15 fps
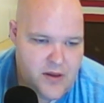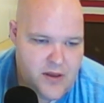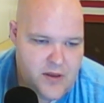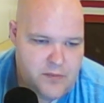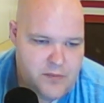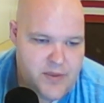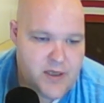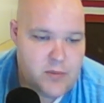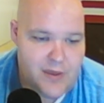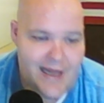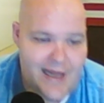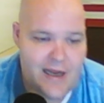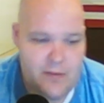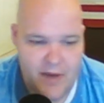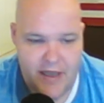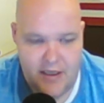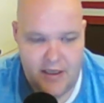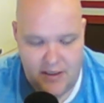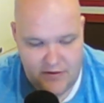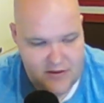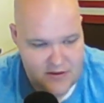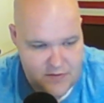Big Black Mike.
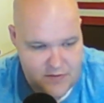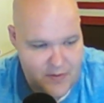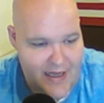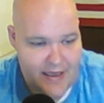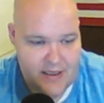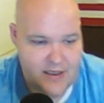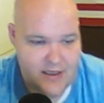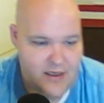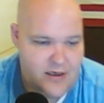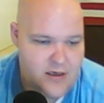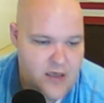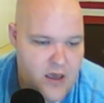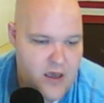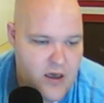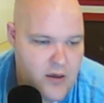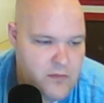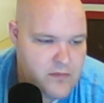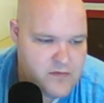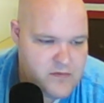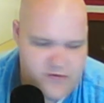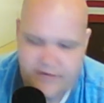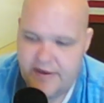He was this black kid. And,
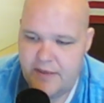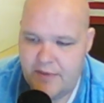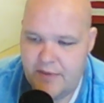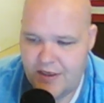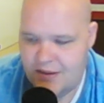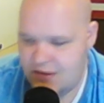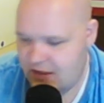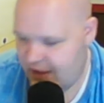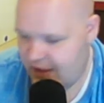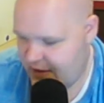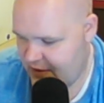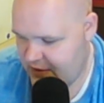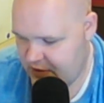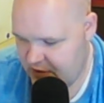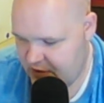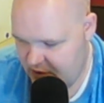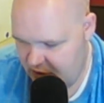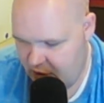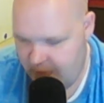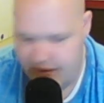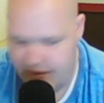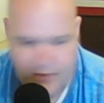it's funny because, like, there's
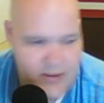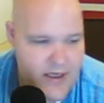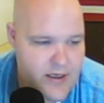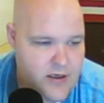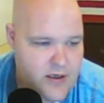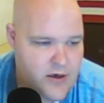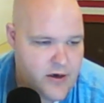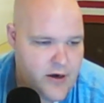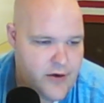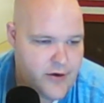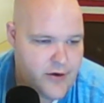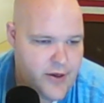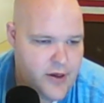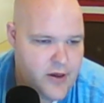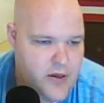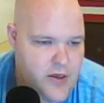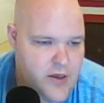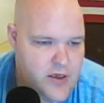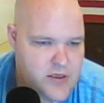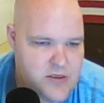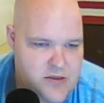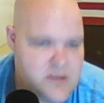nobody black in our area,
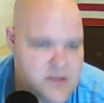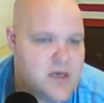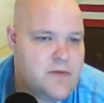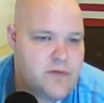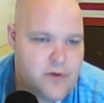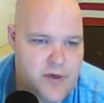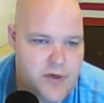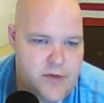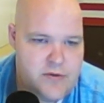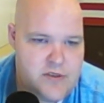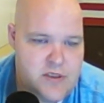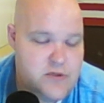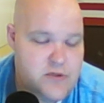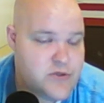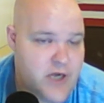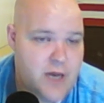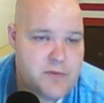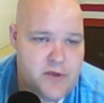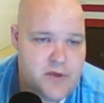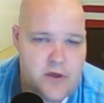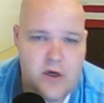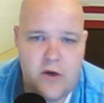except for he was
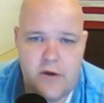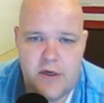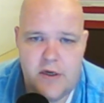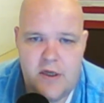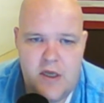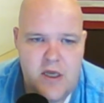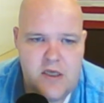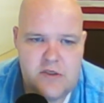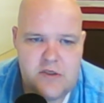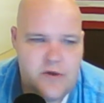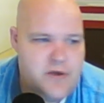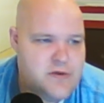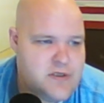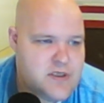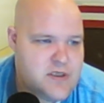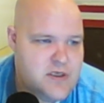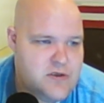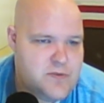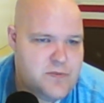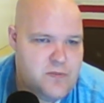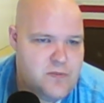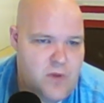adopted, and so he was
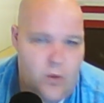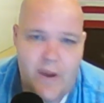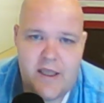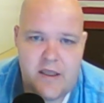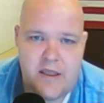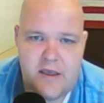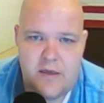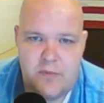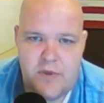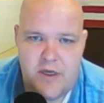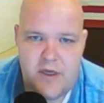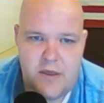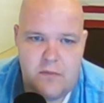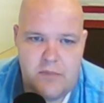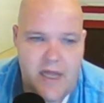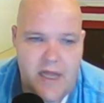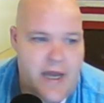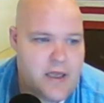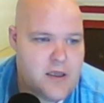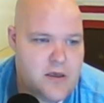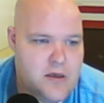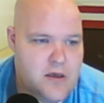a white kid but
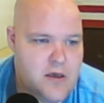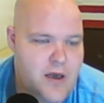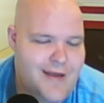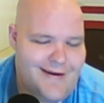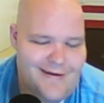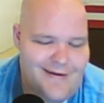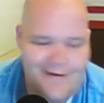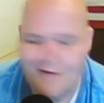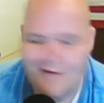black. I don't know,